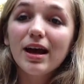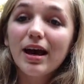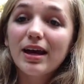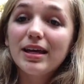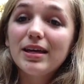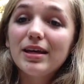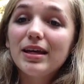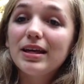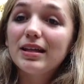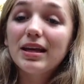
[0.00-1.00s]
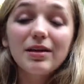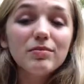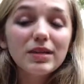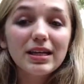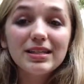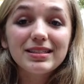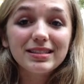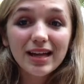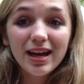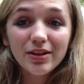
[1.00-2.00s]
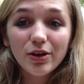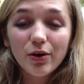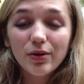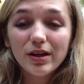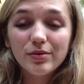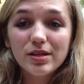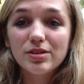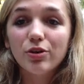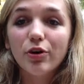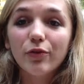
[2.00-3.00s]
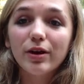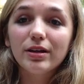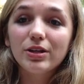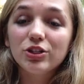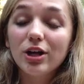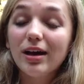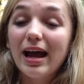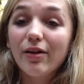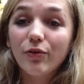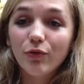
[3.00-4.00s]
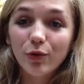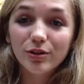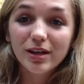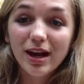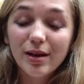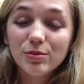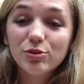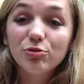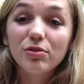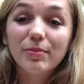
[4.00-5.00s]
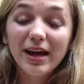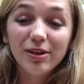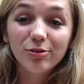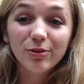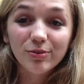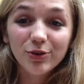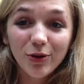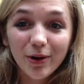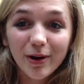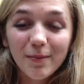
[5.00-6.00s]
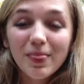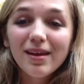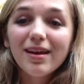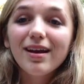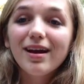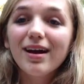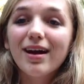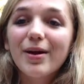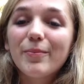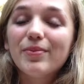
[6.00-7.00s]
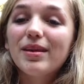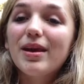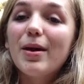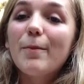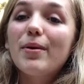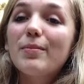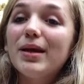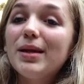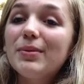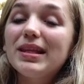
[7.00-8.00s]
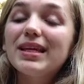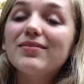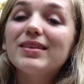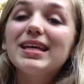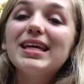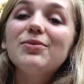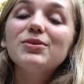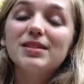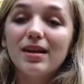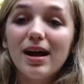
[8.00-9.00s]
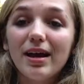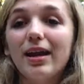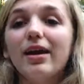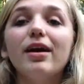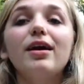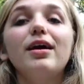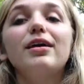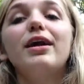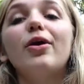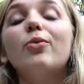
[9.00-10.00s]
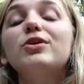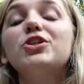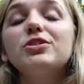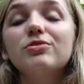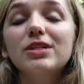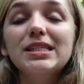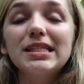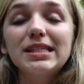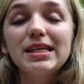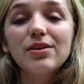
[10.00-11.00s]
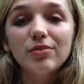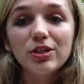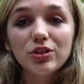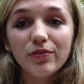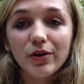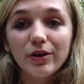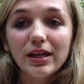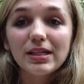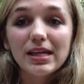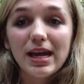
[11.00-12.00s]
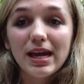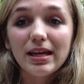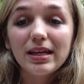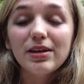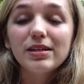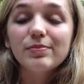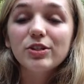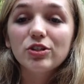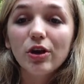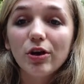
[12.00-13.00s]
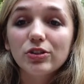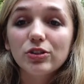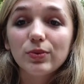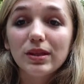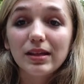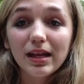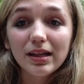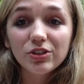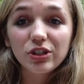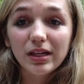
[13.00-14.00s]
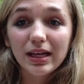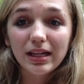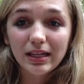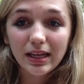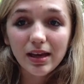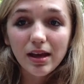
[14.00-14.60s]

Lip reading: He claimed that he did not know that it was his girlfriend he shot at 4 times through the bathroom door, but many believe that he was lying. Now, we just recently reached the verdict, and he has been charged with negligent killing,